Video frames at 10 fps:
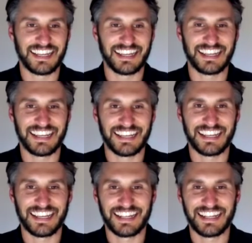
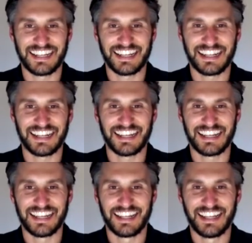
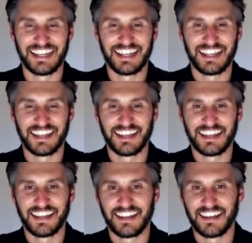
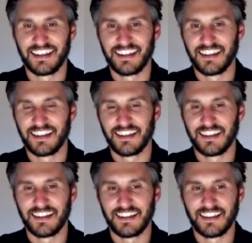
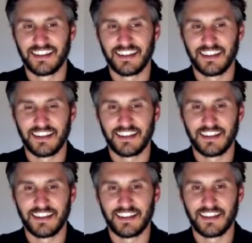
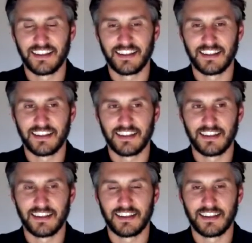
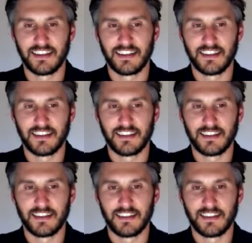
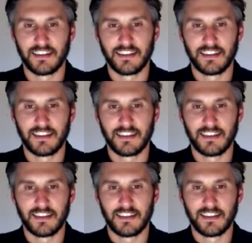
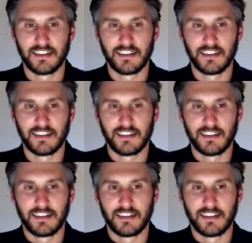The person shown says nothing.